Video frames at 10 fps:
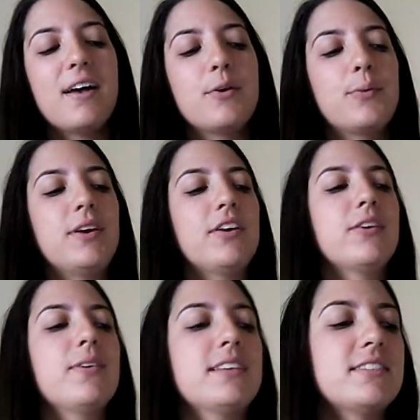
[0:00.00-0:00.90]
we are
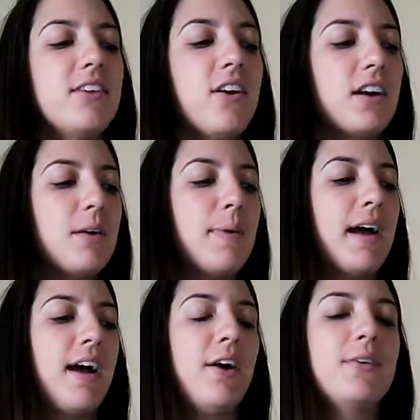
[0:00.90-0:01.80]
going to talk
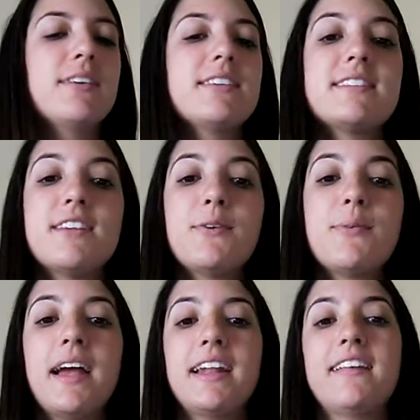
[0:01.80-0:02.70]
about Snow
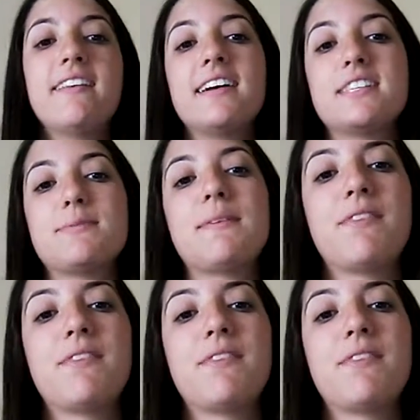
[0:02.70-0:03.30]
White and the Huntsman